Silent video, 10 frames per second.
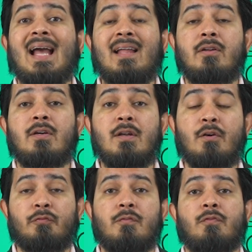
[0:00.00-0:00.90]
gathered
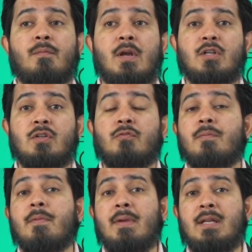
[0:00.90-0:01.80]
enough information
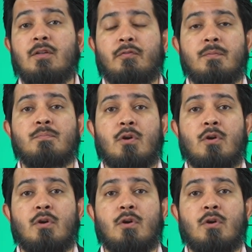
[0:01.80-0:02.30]
from the many different